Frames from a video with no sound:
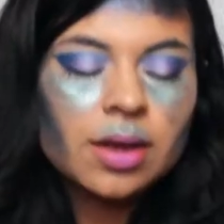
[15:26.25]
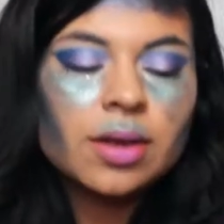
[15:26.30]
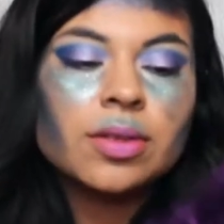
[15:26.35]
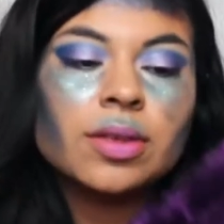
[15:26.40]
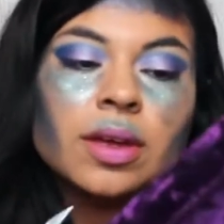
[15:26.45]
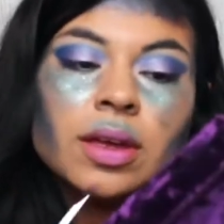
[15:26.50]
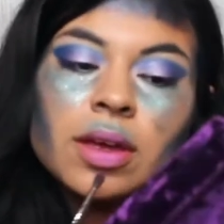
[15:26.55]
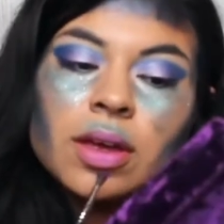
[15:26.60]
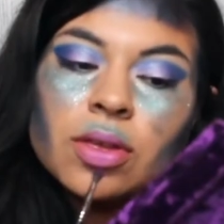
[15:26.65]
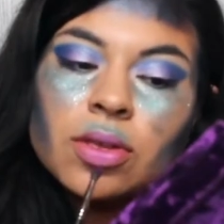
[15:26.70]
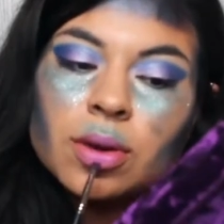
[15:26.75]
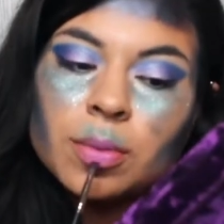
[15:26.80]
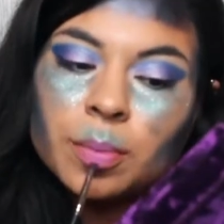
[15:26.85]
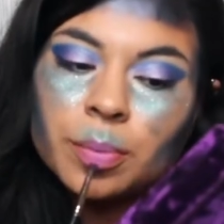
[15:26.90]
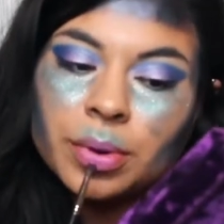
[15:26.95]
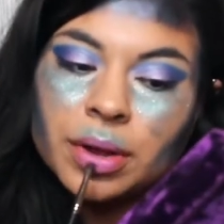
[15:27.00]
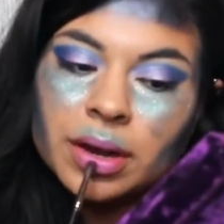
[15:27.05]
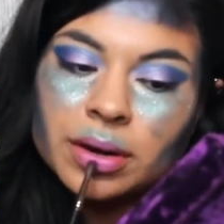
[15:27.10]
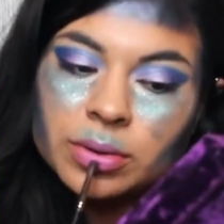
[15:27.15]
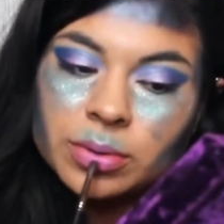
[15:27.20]
I think either
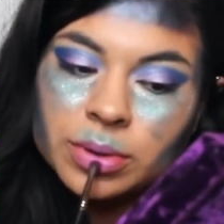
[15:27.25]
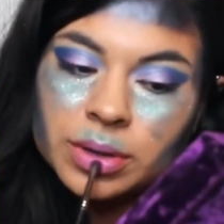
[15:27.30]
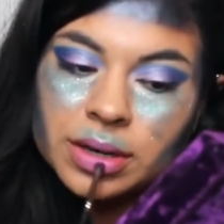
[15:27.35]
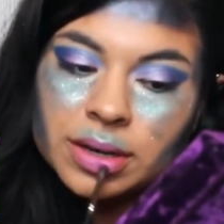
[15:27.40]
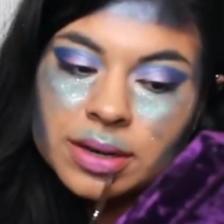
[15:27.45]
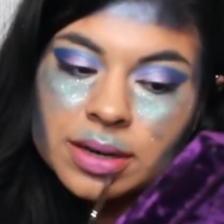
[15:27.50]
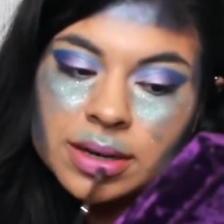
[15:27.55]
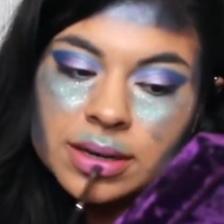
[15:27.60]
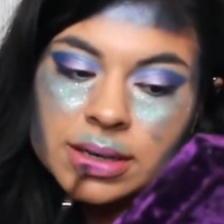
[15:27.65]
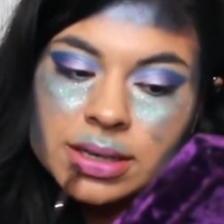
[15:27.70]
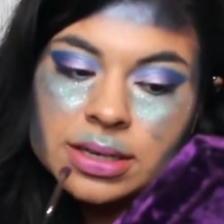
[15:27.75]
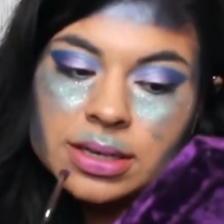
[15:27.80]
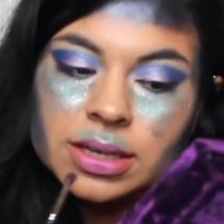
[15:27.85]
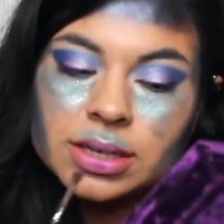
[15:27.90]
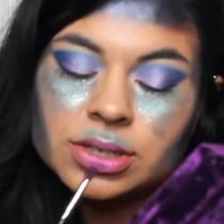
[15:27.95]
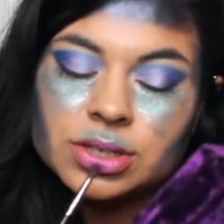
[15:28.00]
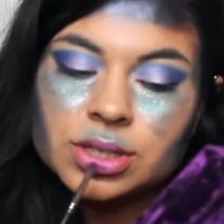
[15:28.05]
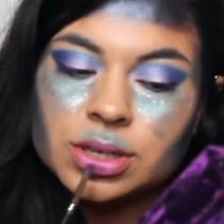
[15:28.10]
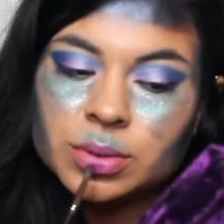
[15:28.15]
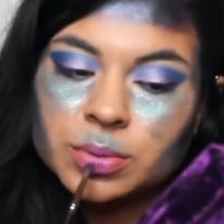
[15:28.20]
Blood Queen or
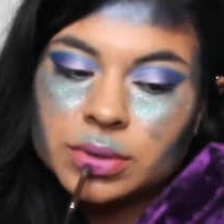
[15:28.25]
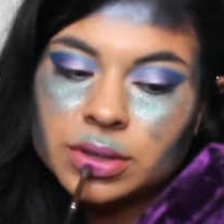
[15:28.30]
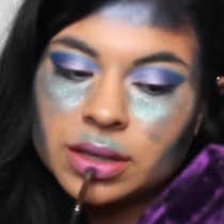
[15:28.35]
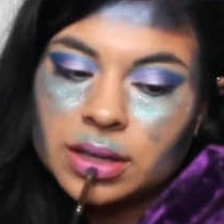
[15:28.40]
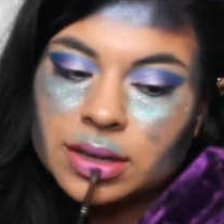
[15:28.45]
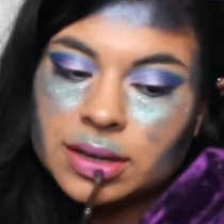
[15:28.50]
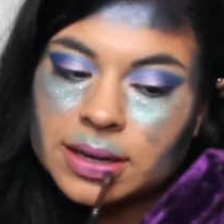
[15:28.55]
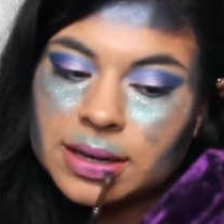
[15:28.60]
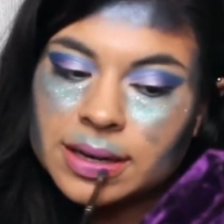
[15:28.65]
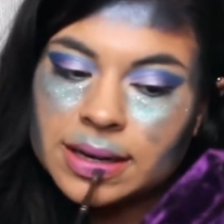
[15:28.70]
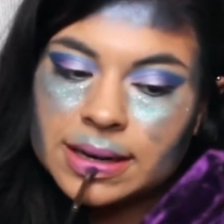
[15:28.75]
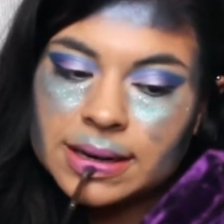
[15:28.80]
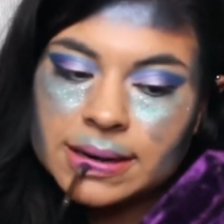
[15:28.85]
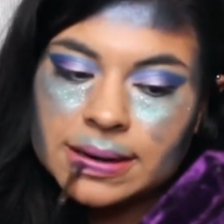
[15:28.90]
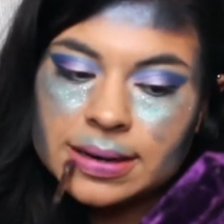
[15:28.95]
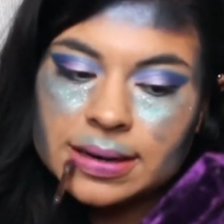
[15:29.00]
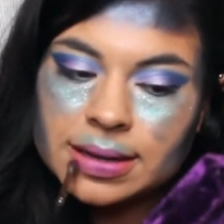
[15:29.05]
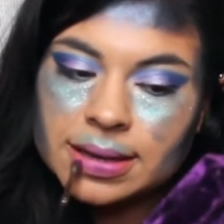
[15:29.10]
Dungeon would look good.